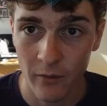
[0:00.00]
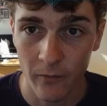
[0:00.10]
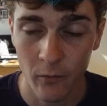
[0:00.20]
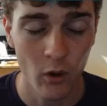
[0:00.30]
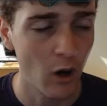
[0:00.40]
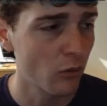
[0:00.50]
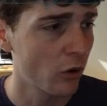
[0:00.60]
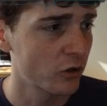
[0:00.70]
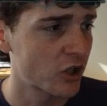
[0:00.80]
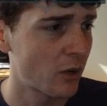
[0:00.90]
for our
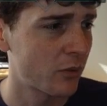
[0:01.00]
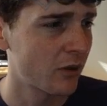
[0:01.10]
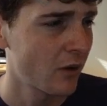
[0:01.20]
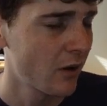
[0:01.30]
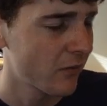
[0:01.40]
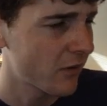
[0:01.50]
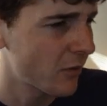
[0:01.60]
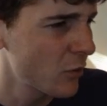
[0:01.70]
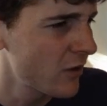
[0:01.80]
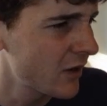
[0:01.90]
Royal Champion. For
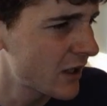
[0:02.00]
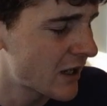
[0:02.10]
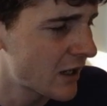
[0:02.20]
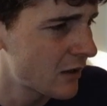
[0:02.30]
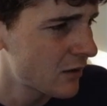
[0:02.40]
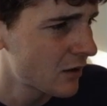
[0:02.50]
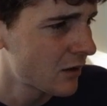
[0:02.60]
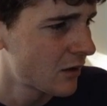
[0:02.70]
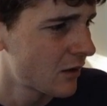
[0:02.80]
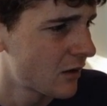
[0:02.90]
some reason, again,
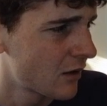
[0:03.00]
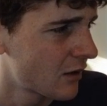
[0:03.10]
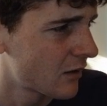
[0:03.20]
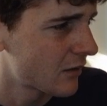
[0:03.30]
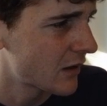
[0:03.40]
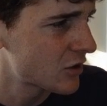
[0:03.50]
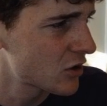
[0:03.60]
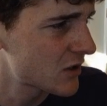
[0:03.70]
that just